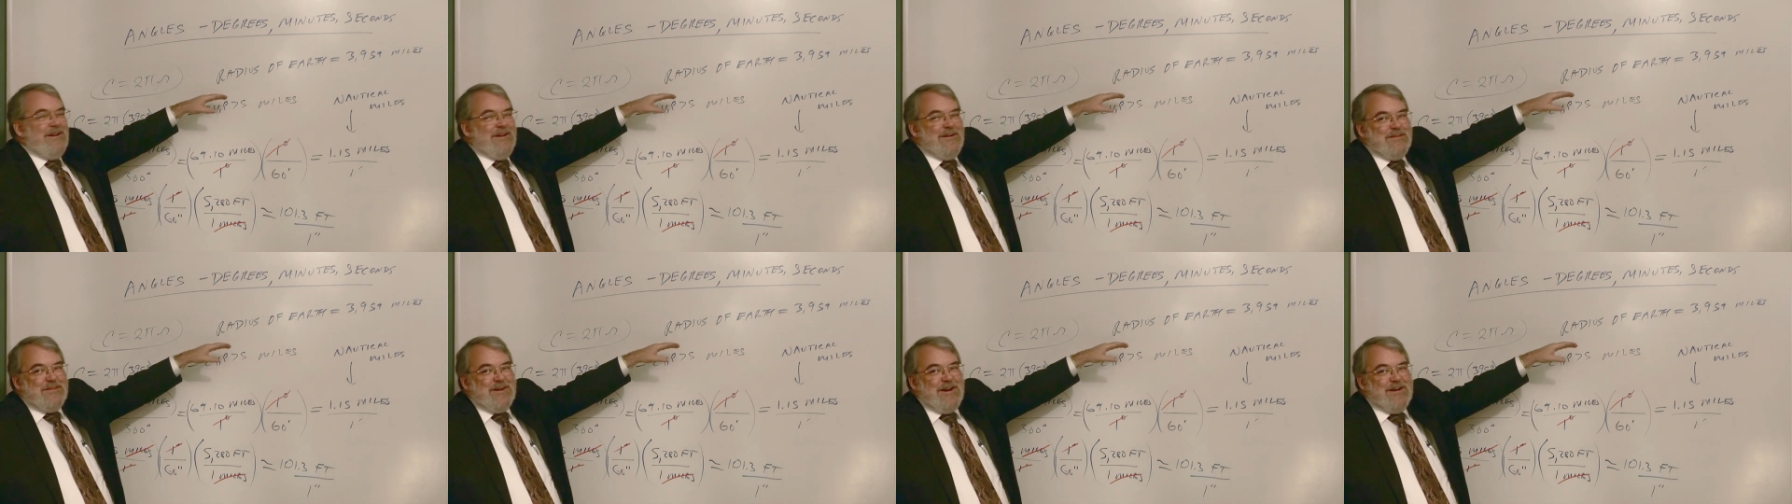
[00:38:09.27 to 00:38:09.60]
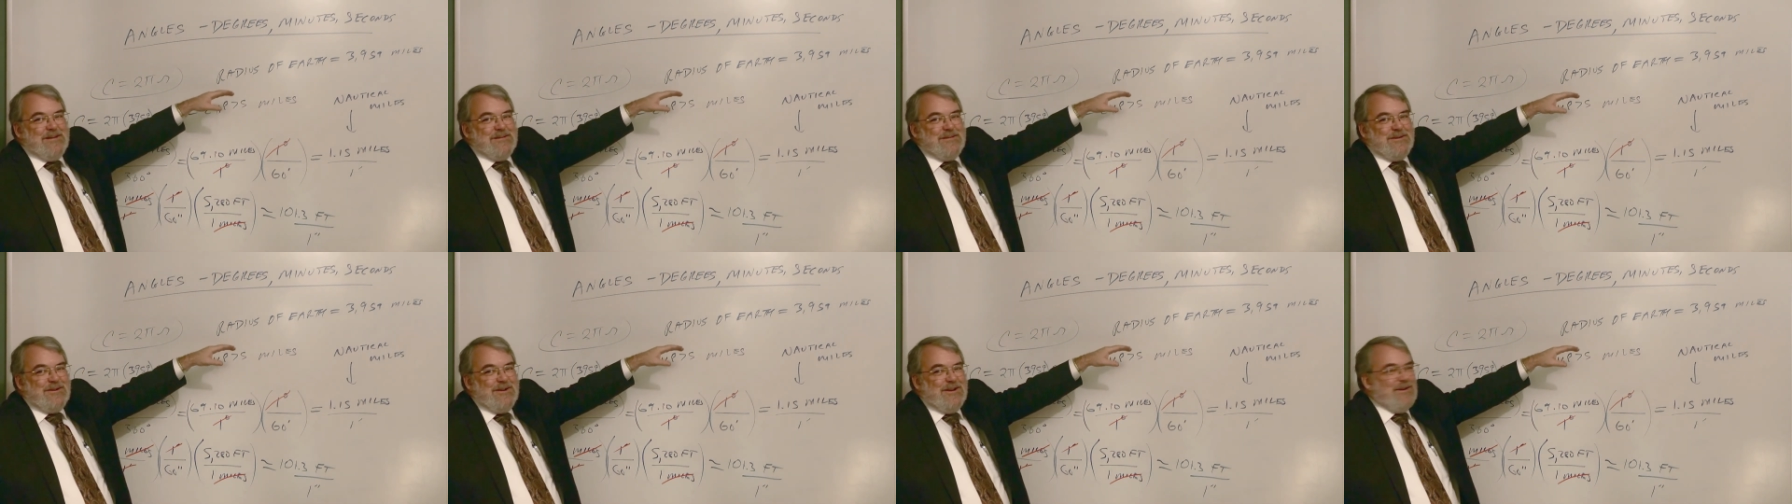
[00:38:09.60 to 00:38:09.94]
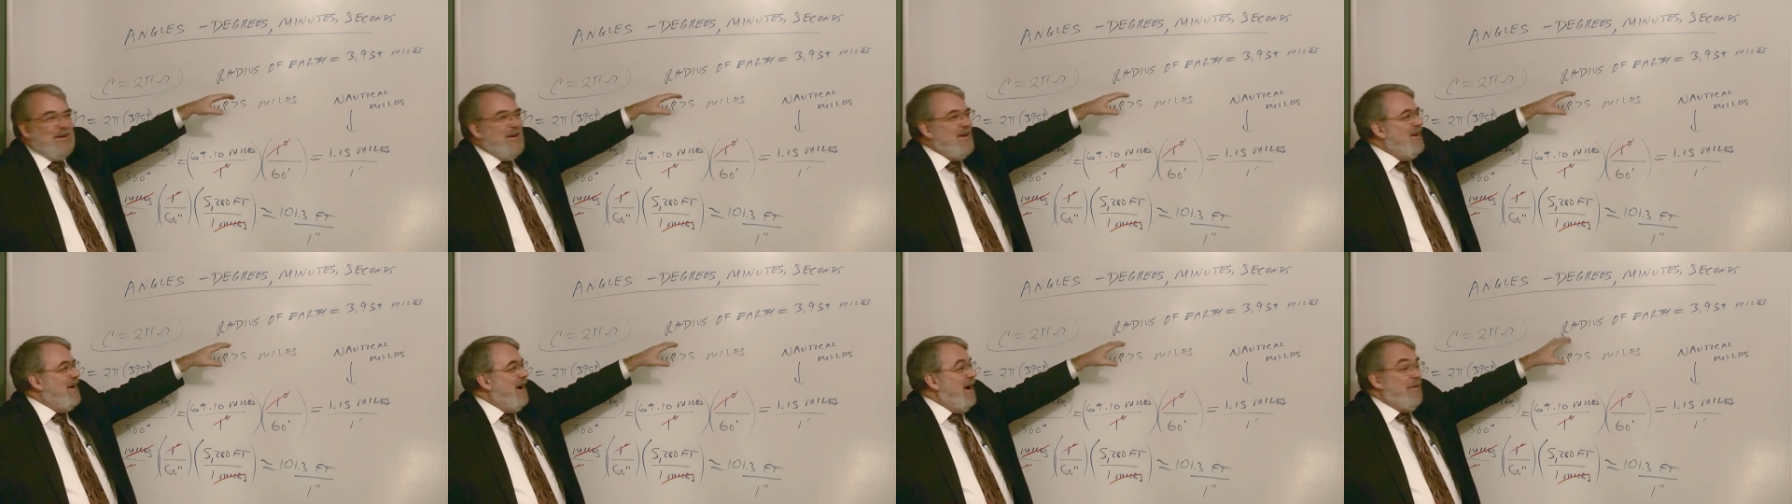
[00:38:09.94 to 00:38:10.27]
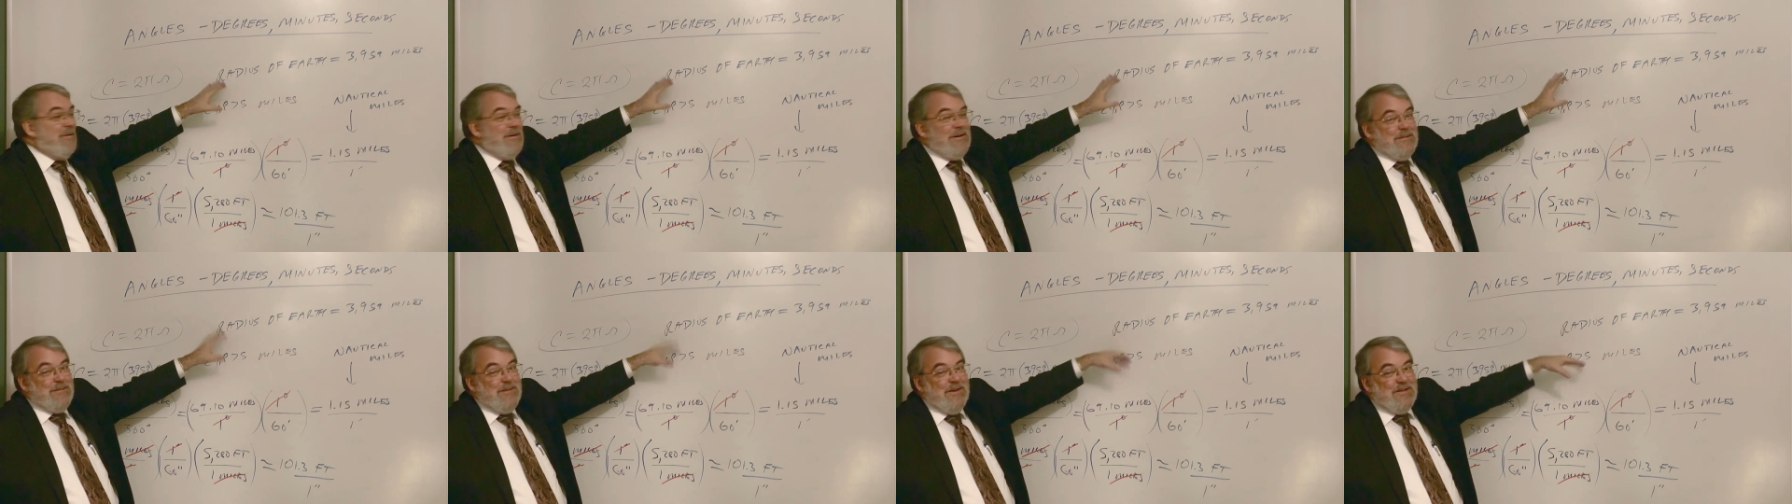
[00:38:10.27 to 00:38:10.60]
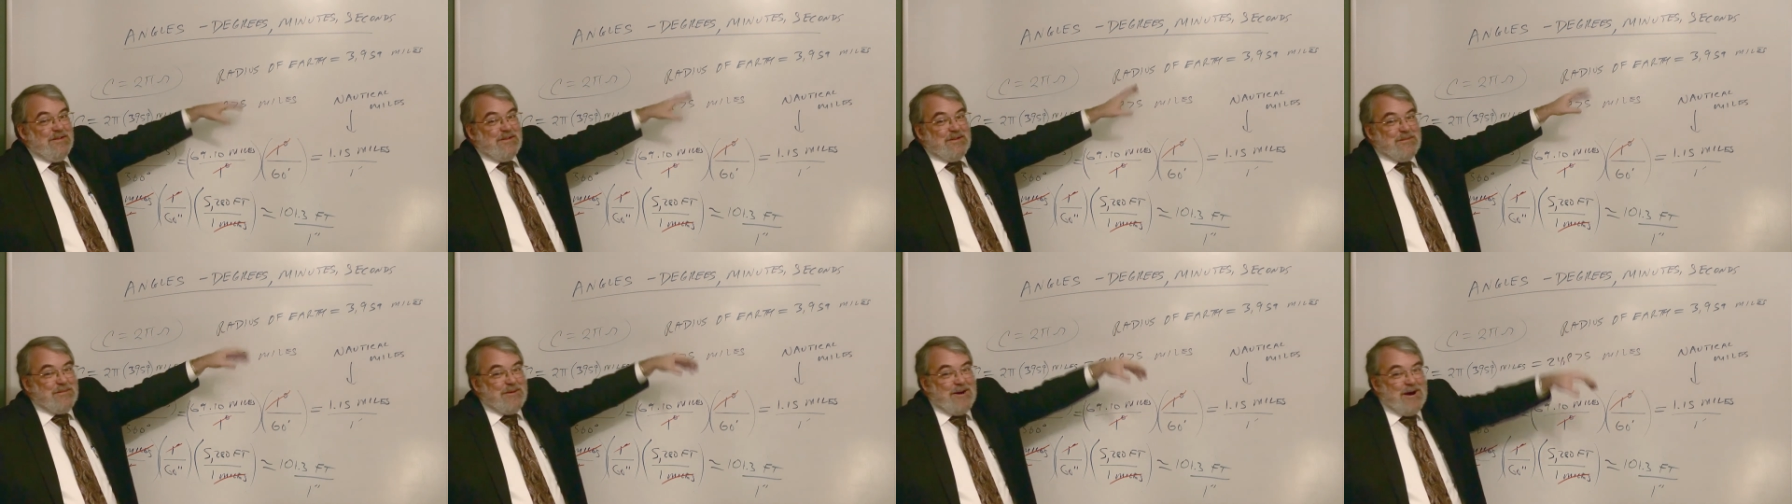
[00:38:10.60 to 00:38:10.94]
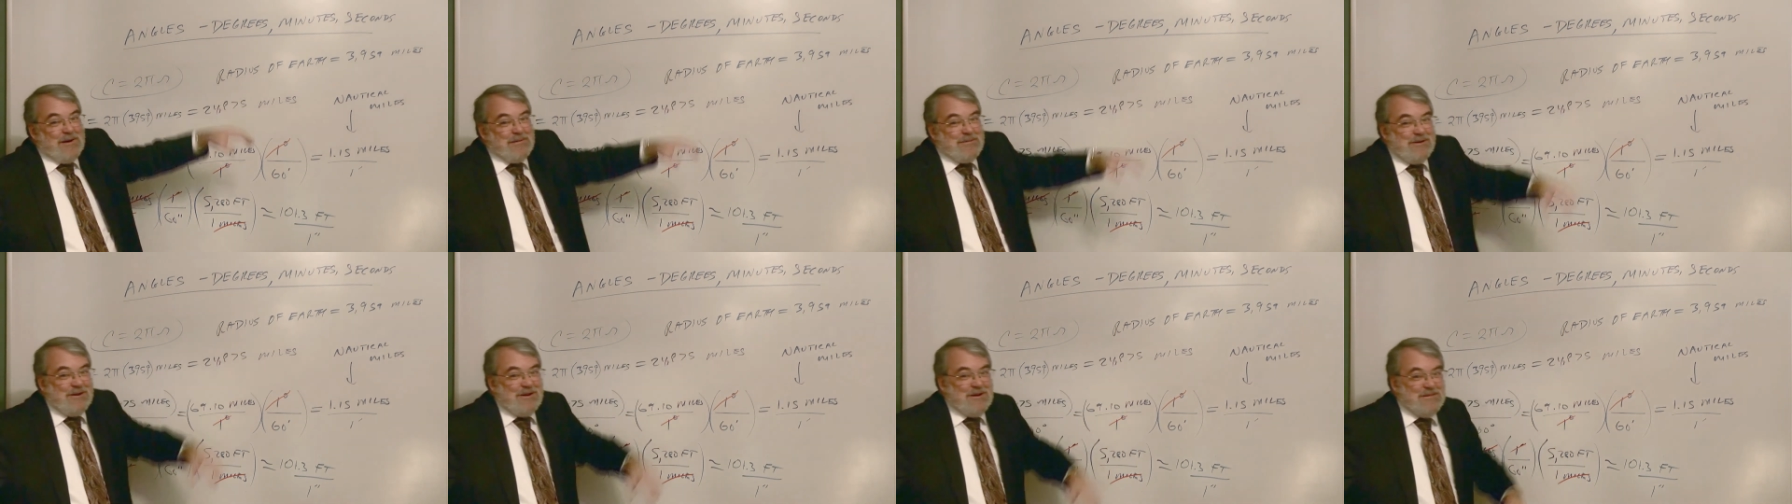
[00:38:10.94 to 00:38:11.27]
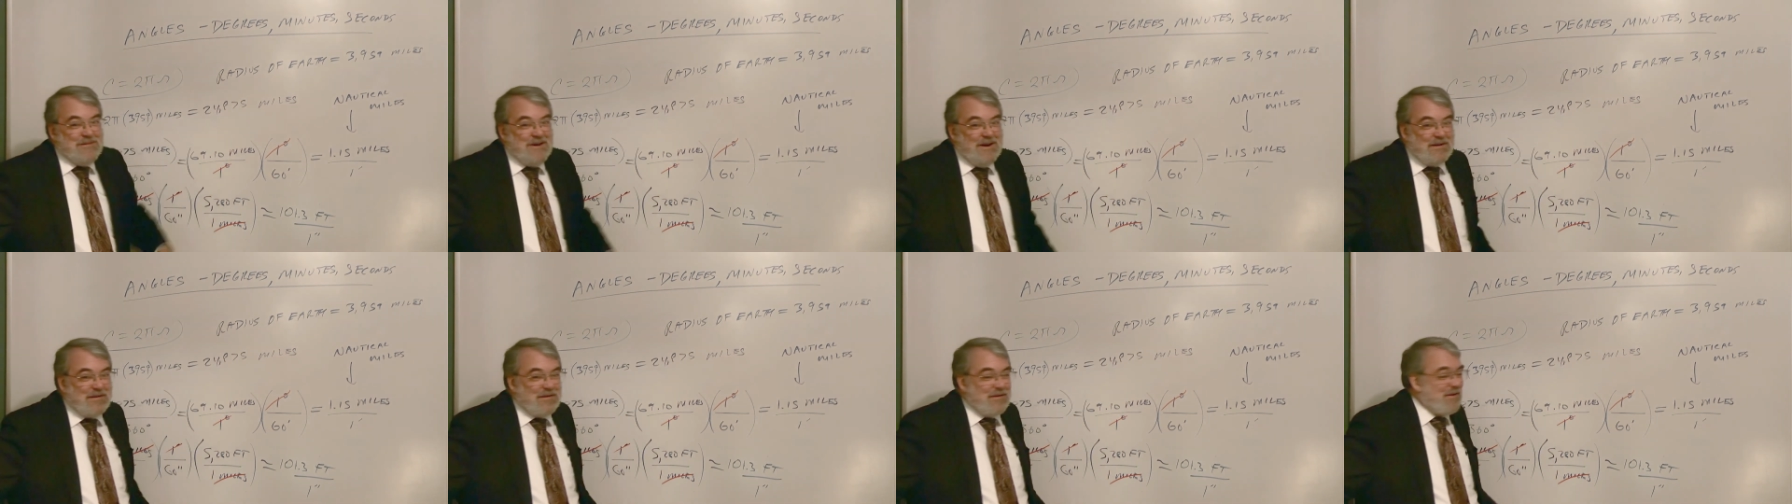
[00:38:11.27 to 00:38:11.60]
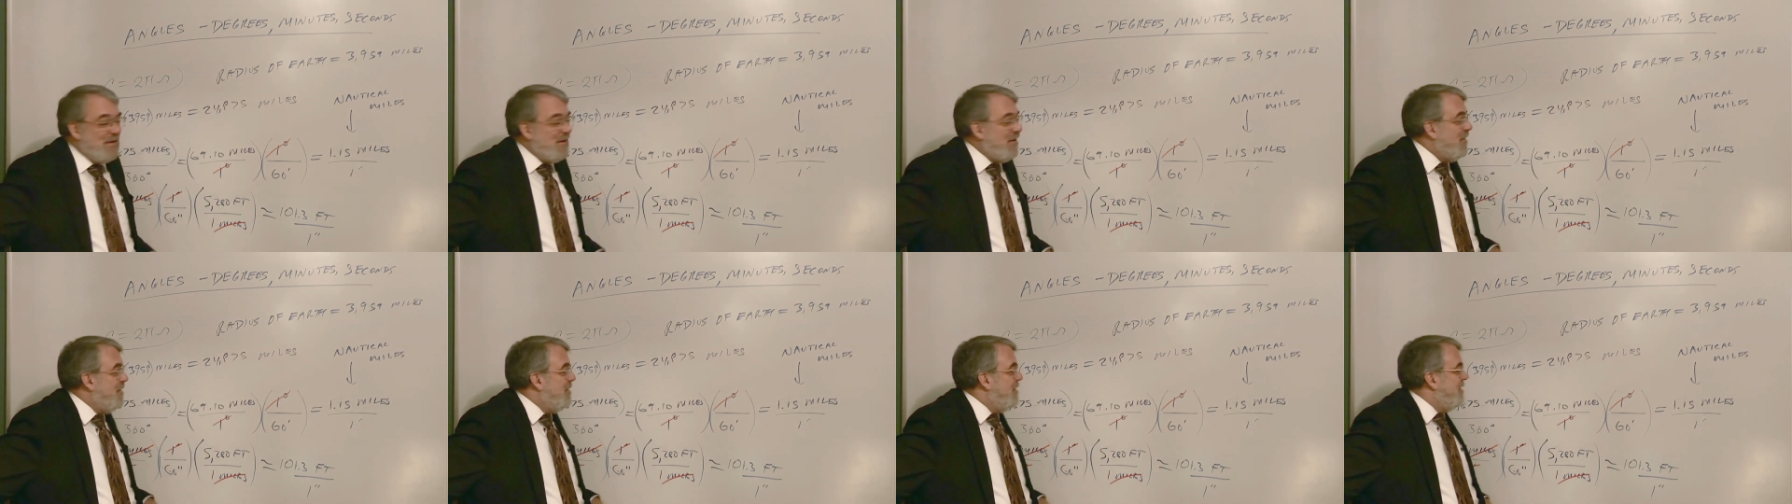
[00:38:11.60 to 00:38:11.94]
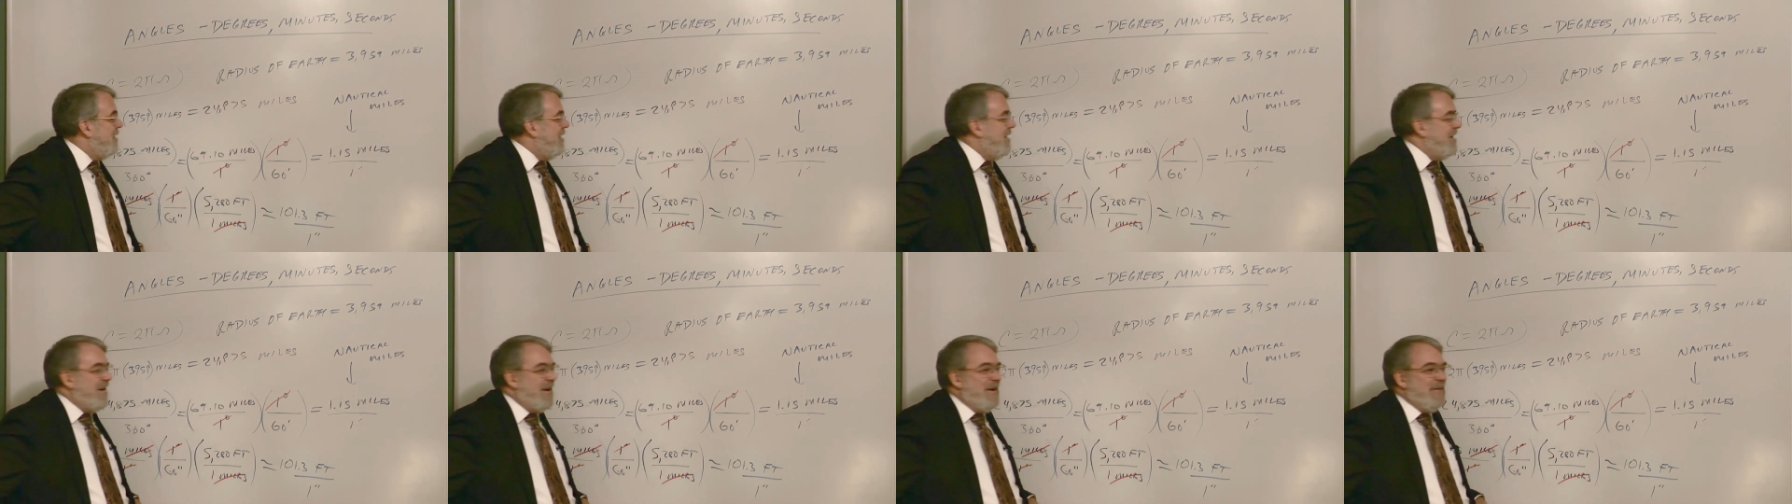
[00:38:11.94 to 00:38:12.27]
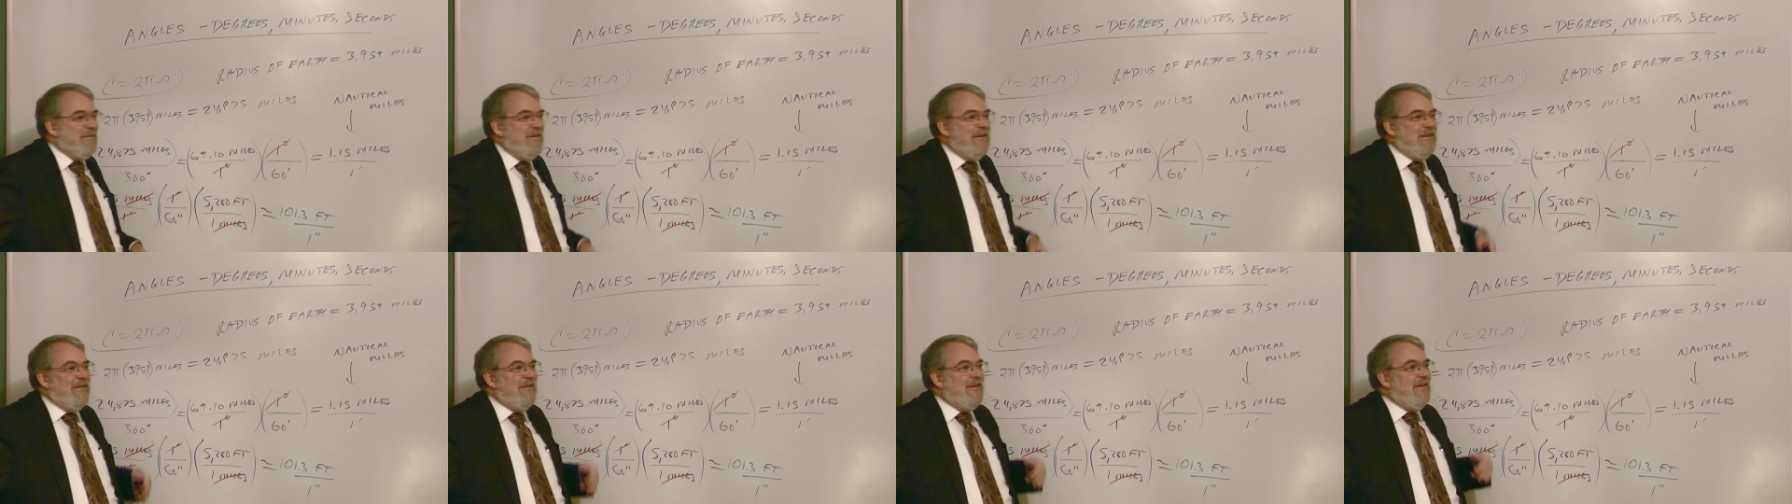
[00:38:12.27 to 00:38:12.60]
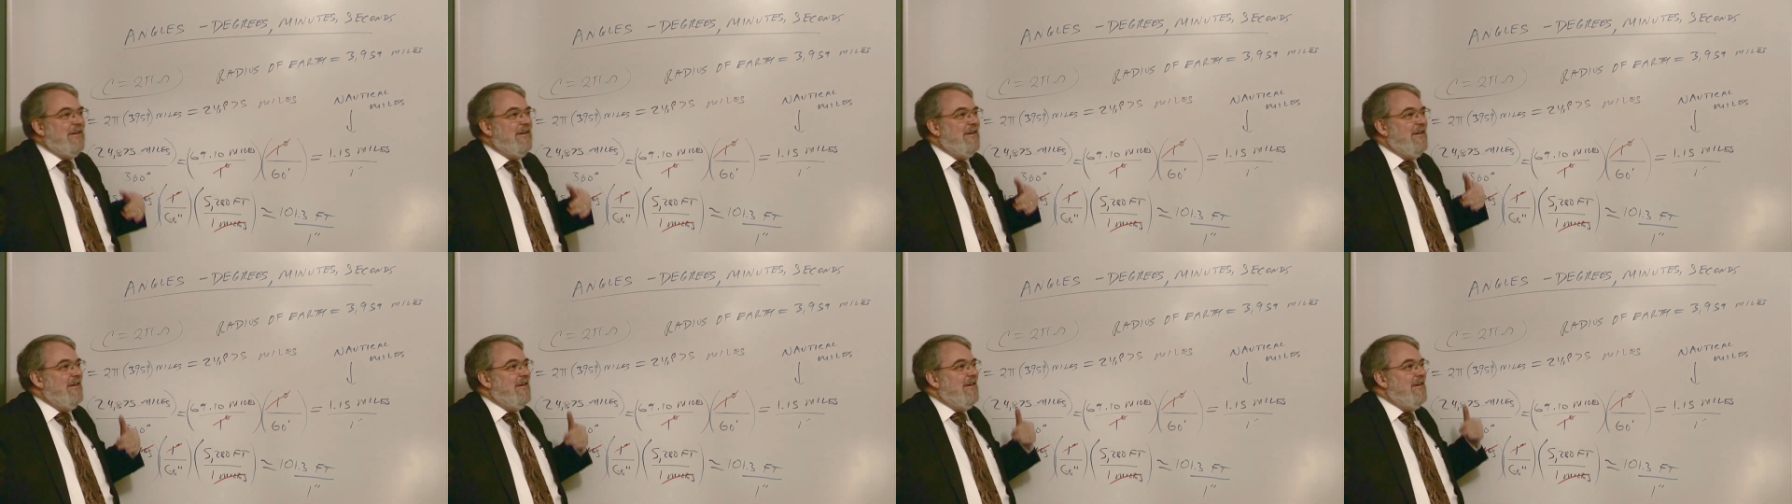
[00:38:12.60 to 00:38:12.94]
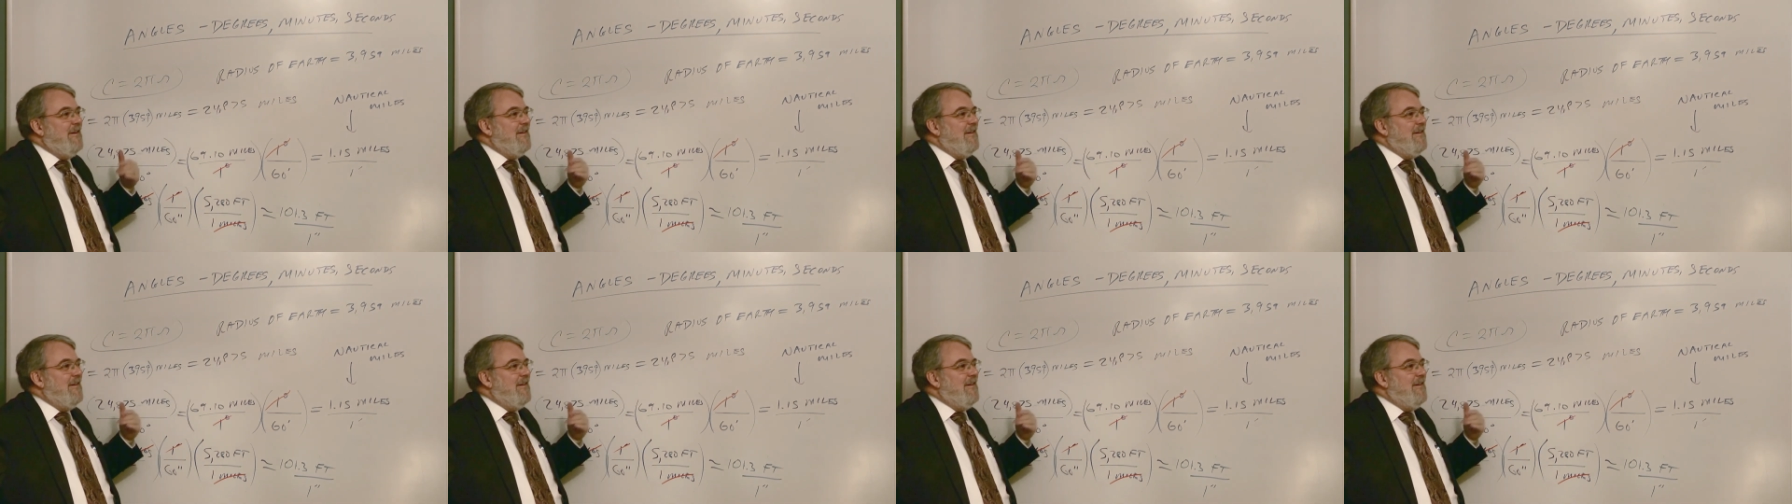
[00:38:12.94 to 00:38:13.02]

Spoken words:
problem where I won a piece of property in Mexico, and they gave me the